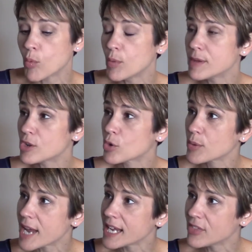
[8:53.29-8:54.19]
when we
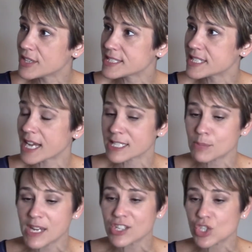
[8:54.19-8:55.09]
created this deck is
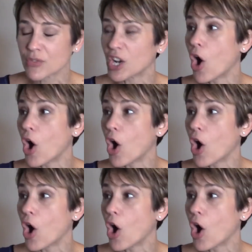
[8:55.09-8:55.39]
making sure that